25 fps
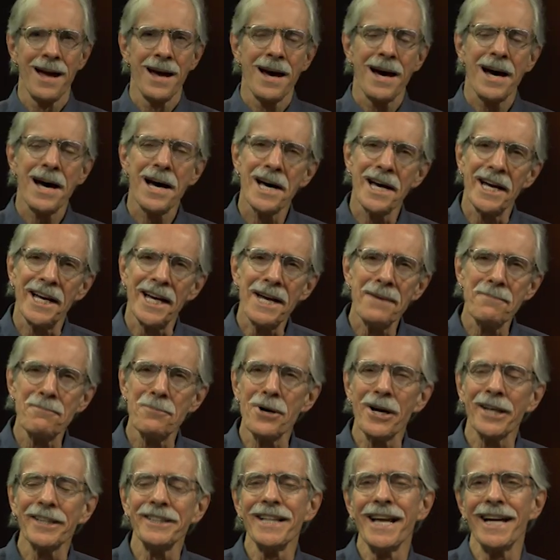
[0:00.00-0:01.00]
Hi, I'm
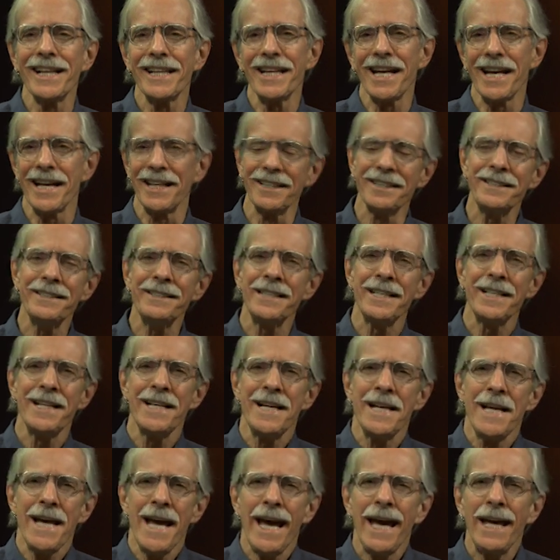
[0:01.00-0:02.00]
Mark Nykanan,
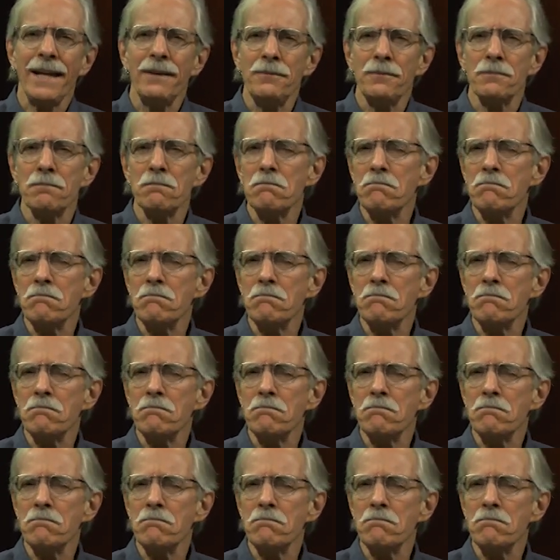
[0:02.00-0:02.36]
and